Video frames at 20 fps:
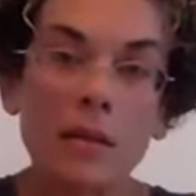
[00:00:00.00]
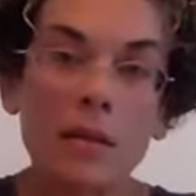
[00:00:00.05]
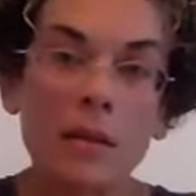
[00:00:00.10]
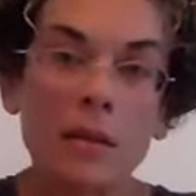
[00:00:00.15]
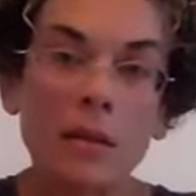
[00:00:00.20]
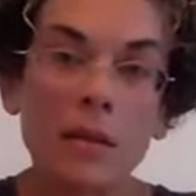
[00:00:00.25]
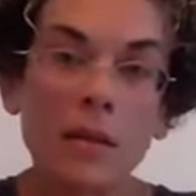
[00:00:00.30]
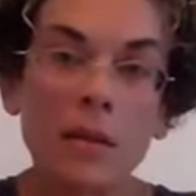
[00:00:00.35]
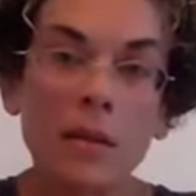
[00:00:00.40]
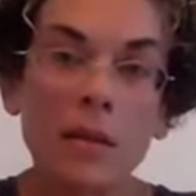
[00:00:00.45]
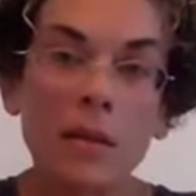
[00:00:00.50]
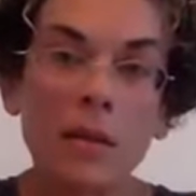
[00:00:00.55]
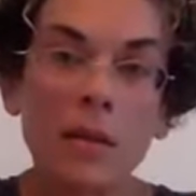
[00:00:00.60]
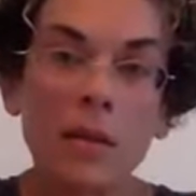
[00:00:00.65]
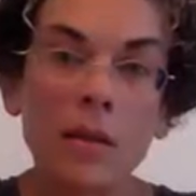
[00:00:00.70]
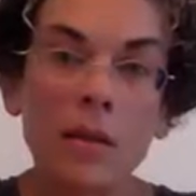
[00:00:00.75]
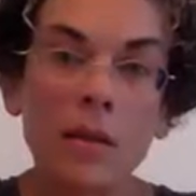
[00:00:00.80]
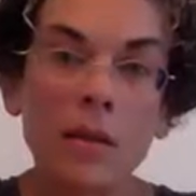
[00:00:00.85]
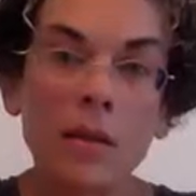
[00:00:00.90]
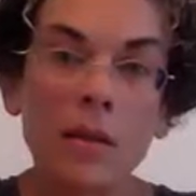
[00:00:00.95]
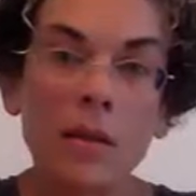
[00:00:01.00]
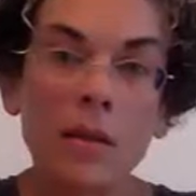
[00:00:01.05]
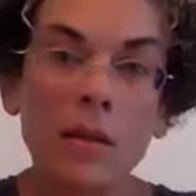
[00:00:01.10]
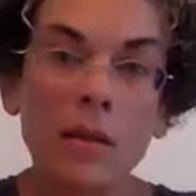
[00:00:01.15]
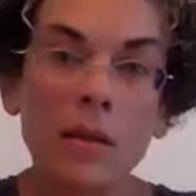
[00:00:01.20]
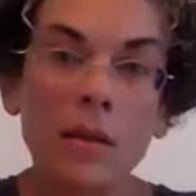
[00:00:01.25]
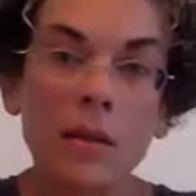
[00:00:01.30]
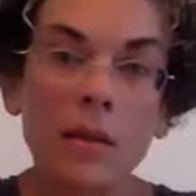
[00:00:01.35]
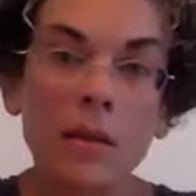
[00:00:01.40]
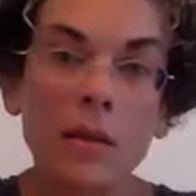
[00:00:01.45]

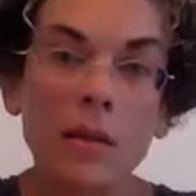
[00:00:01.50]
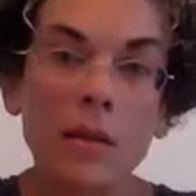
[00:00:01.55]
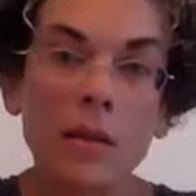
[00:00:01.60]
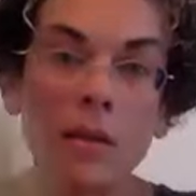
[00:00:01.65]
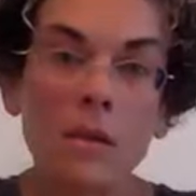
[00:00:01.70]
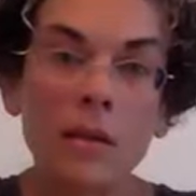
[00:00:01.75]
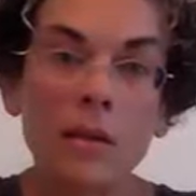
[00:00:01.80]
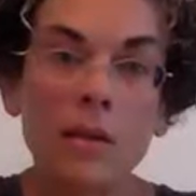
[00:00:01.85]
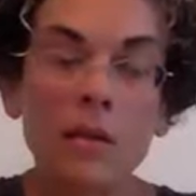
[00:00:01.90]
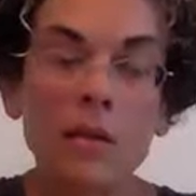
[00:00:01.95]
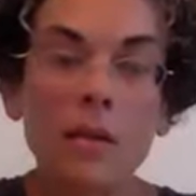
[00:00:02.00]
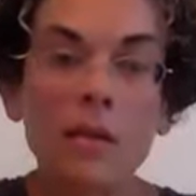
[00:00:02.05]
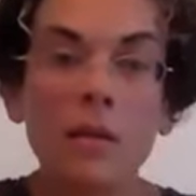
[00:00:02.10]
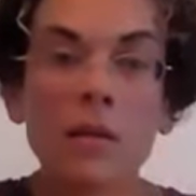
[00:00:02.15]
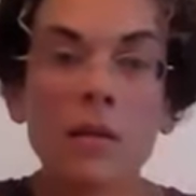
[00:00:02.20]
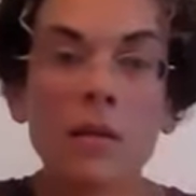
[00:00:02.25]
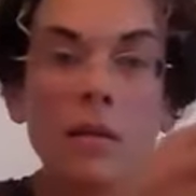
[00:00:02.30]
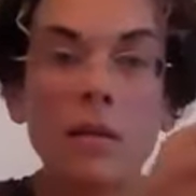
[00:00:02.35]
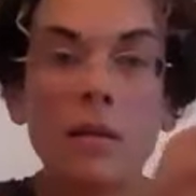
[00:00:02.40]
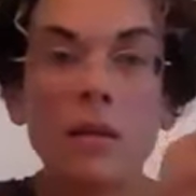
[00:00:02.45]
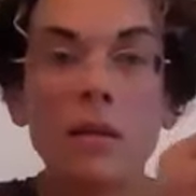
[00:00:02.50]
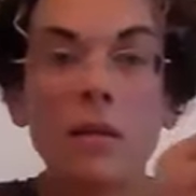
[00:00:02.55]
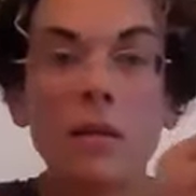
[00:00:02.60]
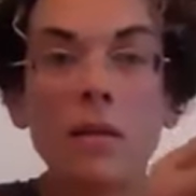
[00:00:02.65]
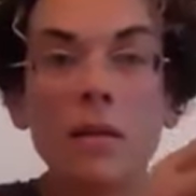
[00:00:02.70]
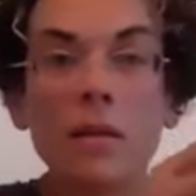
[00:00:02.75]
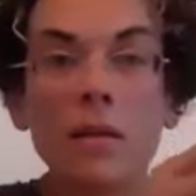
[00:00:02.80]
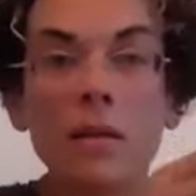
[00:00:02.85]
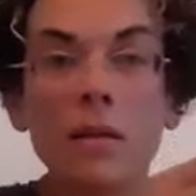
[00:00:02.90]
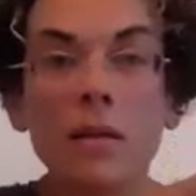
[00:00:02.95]

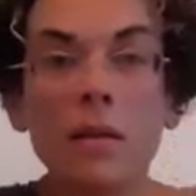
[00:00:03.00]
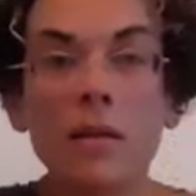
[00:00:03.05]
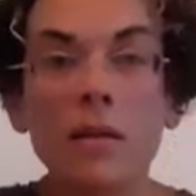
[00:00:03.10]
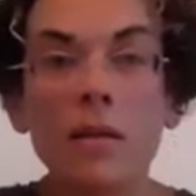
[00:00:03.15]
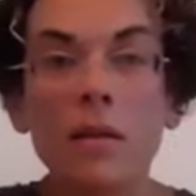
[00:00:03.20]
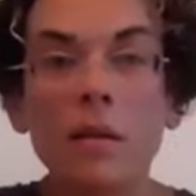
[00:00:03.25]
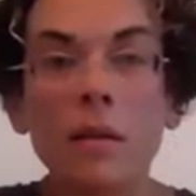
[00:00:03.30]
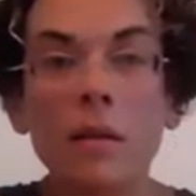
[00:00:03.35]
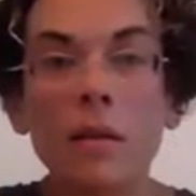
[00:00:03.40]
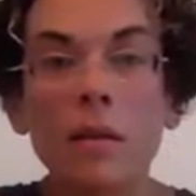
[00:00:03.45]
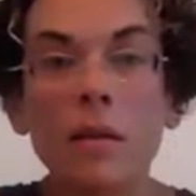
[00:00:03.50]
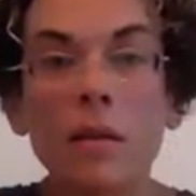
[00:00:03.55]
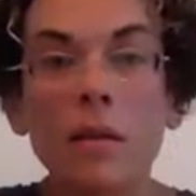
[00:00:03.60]
Nothing is said.